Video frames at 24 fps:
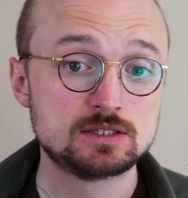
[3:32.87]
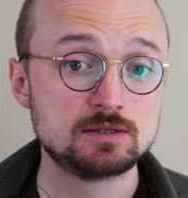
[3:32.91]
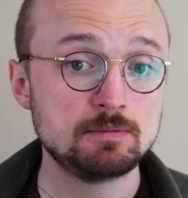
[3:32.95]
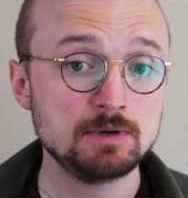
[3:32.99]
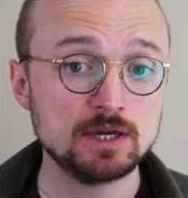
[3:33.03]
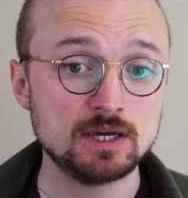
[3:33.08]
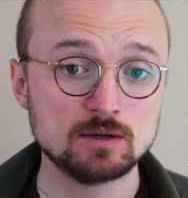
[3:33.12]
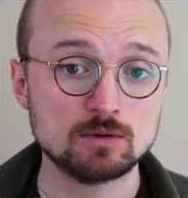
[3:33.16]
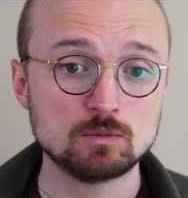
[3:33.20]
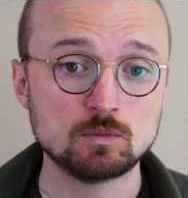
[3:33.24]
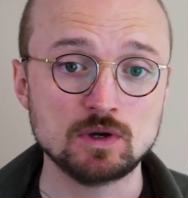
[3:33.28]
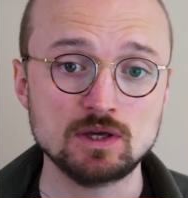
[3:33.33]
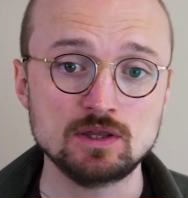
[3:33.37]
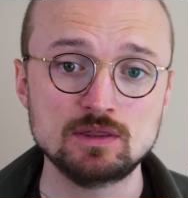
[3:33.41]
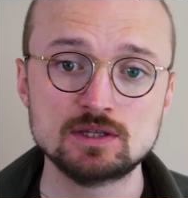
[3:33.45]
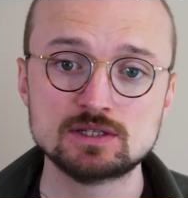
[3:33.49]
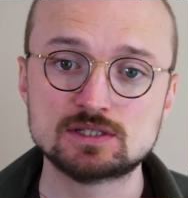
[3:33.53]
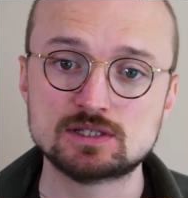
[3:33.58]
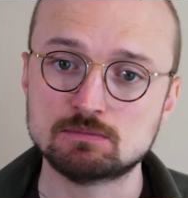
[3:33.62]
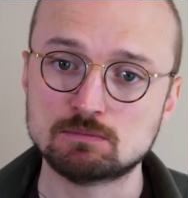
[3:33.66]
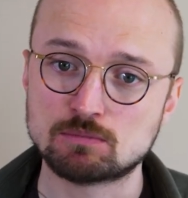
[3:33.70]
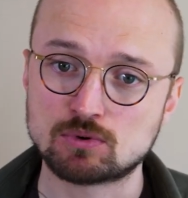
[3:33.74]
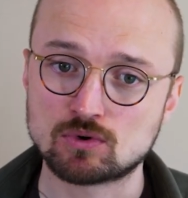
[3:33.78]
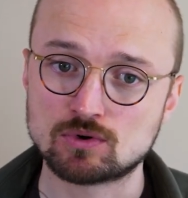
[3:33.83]
begin with,
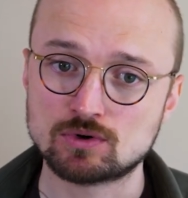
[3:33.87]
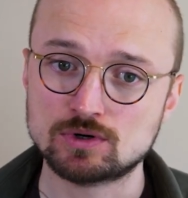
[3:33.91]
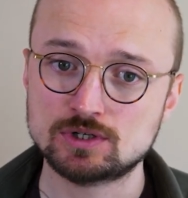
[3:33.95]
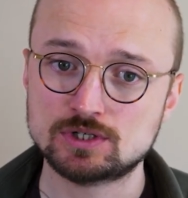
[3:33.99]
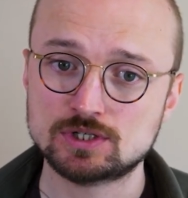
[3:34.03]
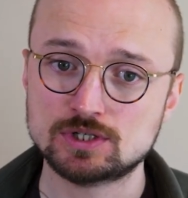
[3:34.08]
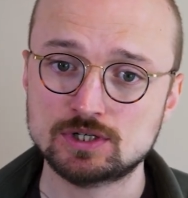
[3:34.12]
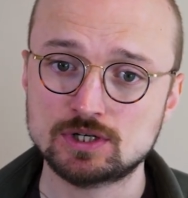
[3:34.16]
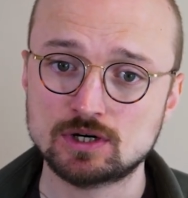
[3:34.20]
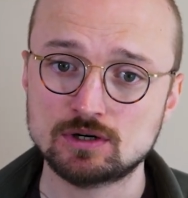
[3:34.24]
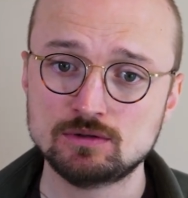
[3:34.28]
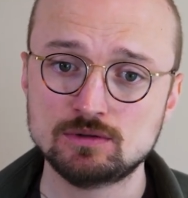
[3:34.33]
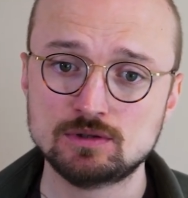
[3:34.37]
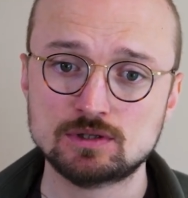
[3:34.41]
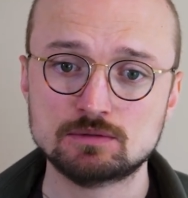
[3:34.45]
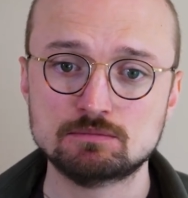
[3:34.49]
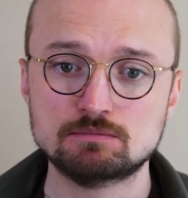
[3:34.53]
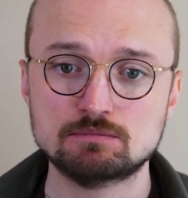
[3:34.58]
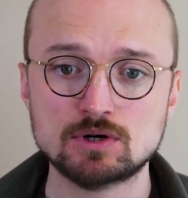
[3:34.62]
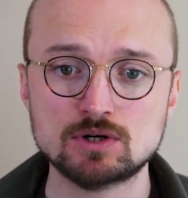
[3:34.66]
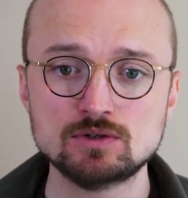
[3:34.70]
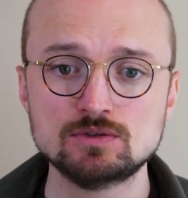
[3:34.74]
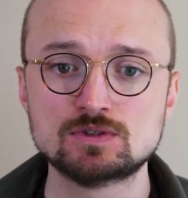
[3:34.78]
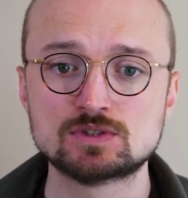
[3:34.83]
it's important to note that
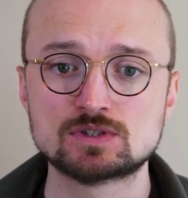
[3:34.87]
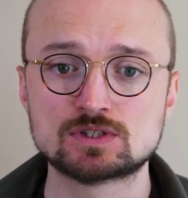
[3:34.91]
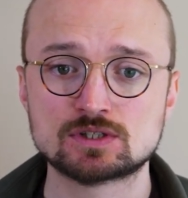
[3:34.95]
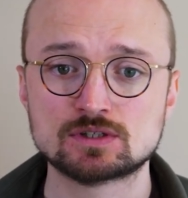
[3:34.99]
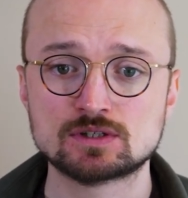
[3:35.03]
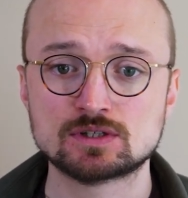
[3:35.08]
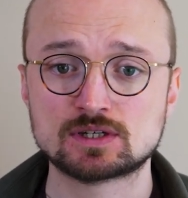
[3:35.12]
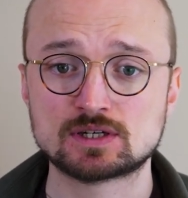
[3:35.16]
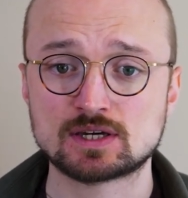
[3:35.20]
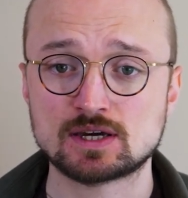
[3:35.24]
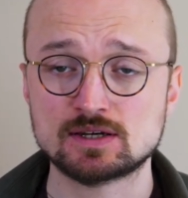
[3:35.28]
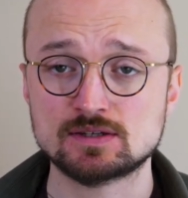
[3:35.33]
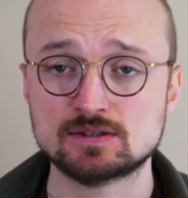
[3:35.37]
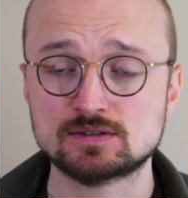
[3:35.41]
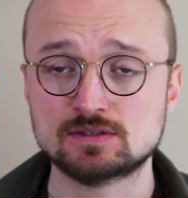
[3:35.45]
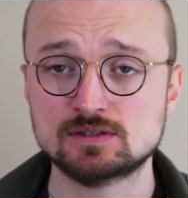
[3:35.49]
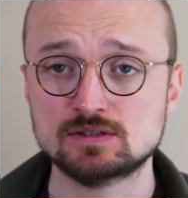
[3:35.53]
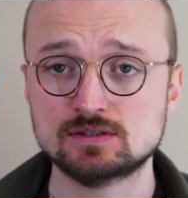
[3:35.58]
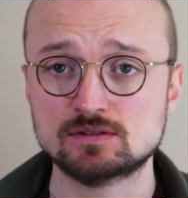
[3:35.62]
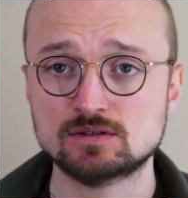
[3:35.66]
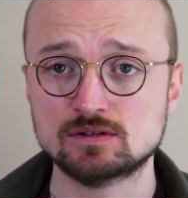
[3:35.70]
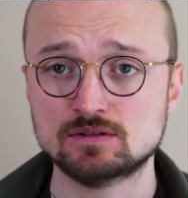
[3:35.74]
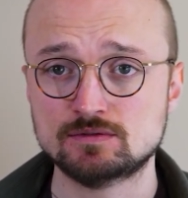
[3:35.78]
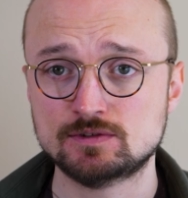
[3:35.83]
most
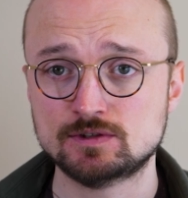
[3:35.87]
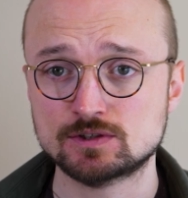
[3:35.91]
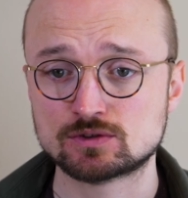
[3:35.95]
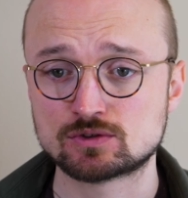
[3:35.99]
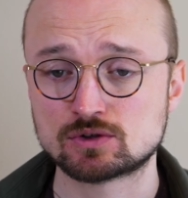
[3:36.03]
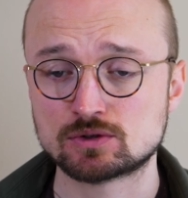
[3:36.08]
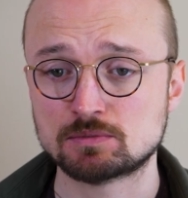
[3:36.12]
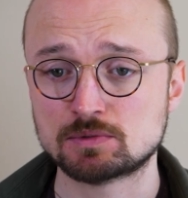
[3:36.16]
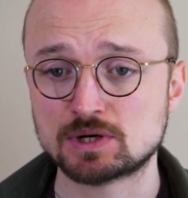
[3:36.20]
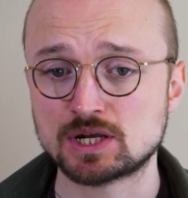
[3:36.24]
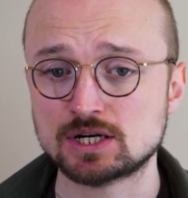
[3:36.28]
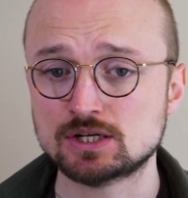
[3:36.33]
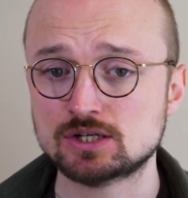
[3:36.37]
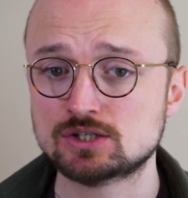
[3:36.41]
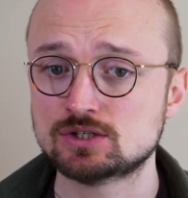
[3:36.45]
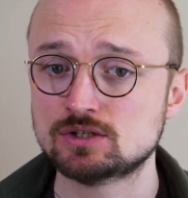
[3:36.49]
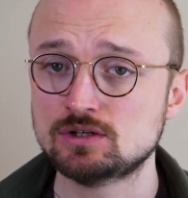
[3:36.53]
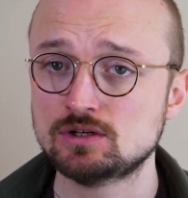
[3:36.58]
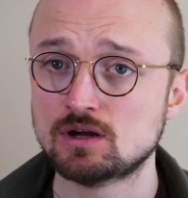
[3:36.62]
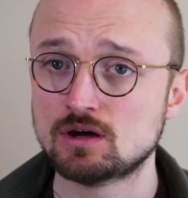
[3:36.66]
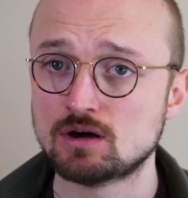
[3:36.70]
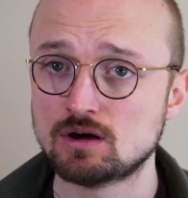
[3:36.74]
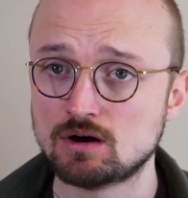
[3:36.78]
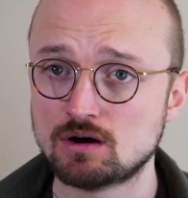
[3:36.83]
cases of
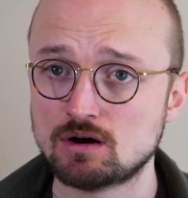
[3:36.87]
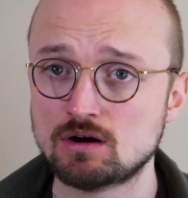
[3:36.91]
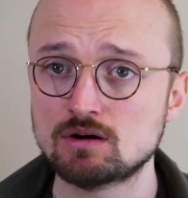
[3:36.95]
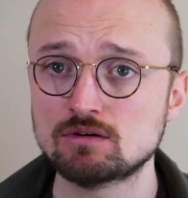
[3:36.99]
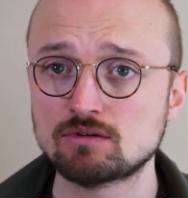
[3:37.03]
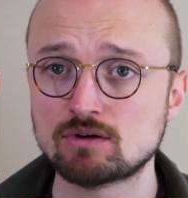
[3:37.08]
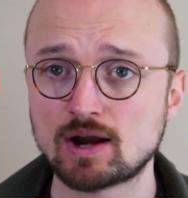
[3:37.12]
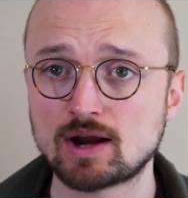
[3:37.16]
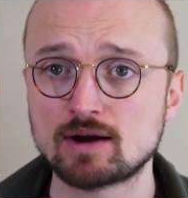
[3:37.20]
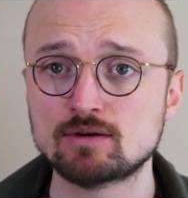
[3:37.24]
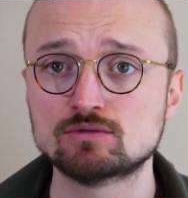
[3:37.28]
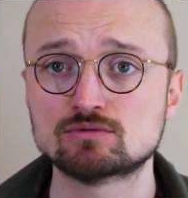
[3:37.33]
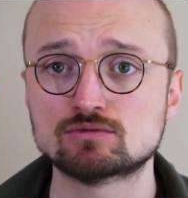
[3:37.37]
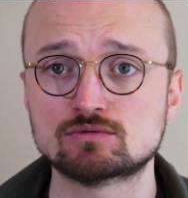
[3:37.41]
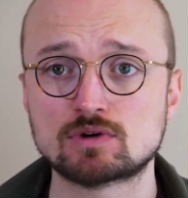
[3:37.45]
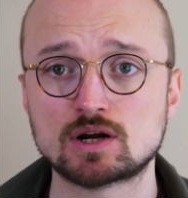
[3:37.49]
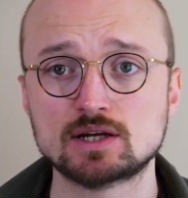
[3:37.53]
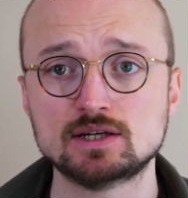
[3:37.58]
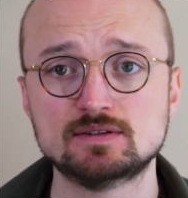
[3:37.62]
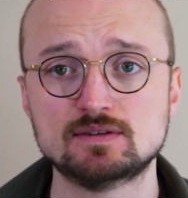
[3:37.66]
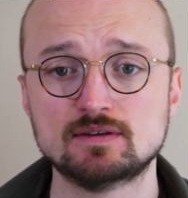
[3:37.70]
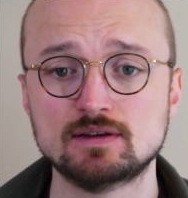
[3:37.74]
discrimination are outright